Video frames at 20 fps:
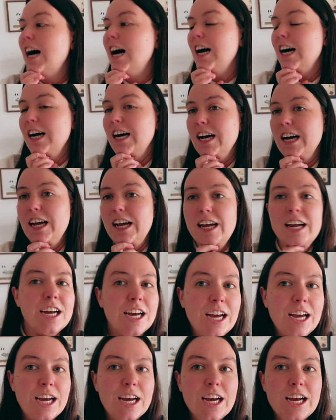I
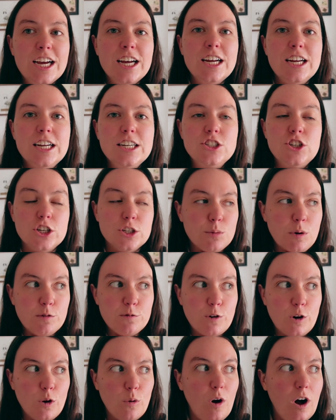just
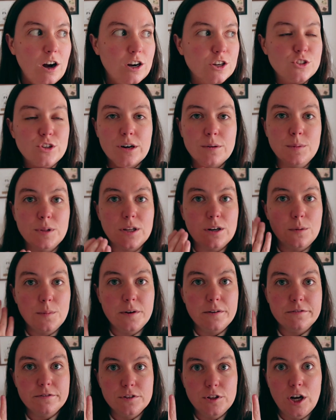went for a walk, so I'm a little
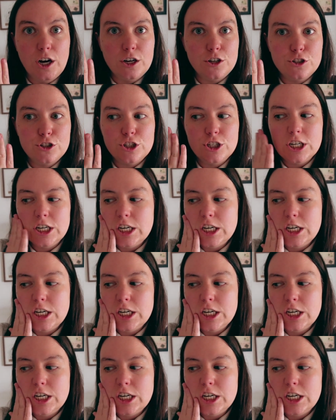bit flushed.